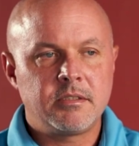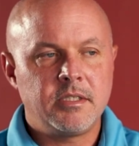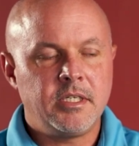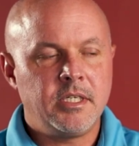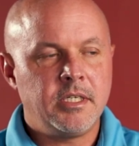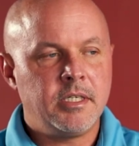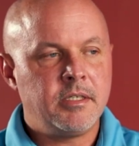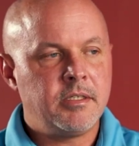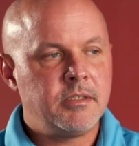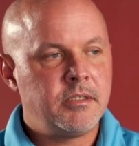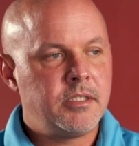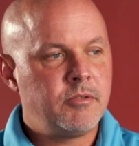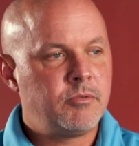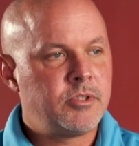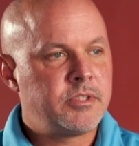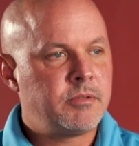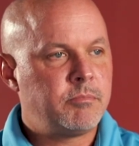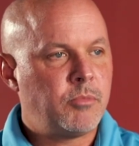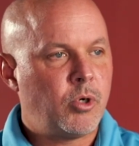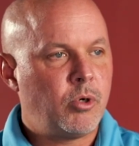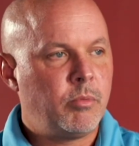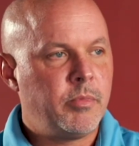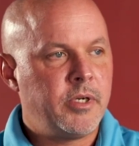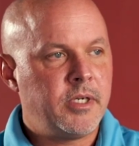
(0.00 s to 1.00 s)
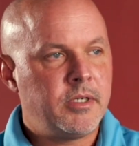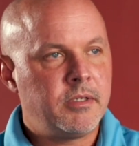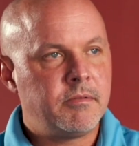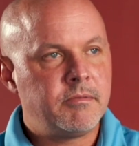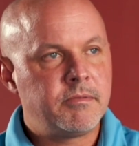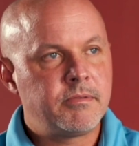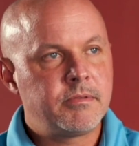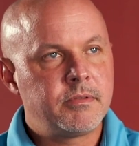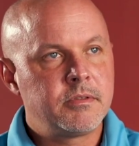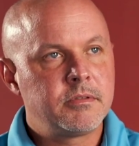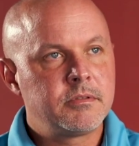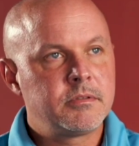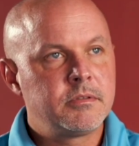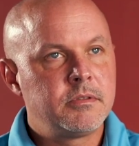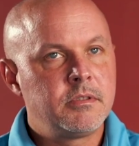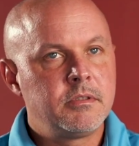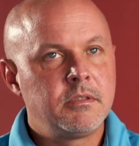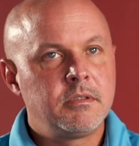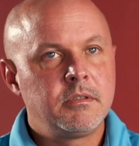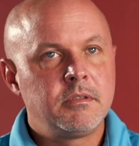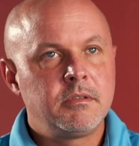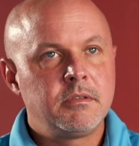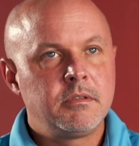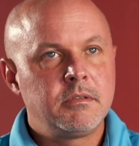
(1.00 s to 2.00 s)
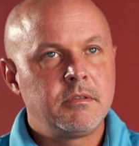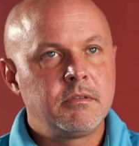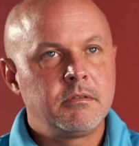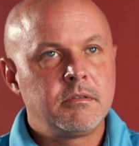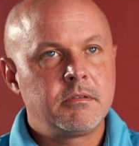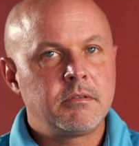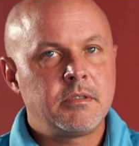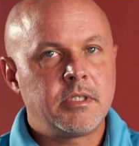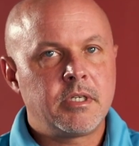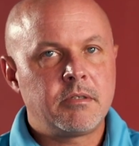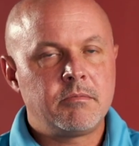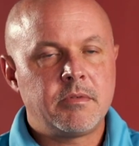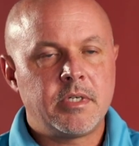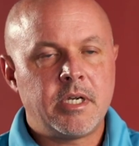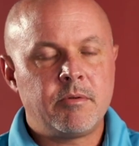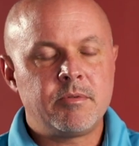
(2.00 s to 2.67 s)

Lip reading: And there was a moment of,